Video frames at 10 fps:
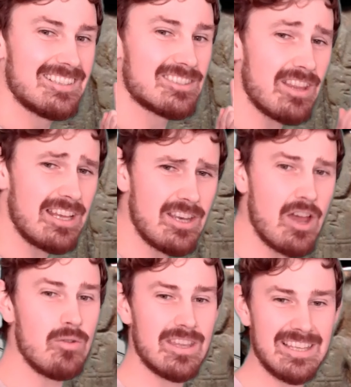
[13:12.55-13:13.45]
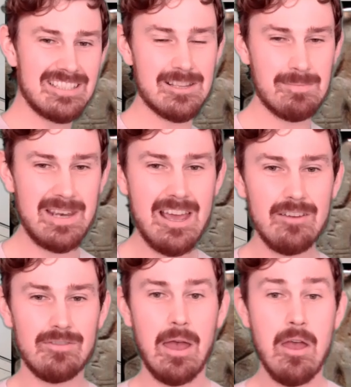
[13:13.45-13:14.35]
So they know that this is
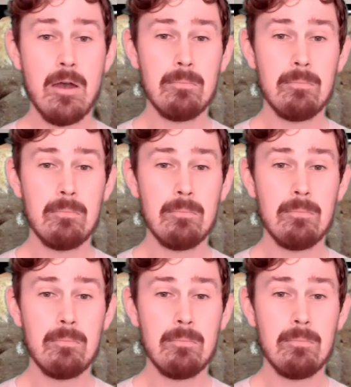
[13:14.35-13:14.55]
Minerva,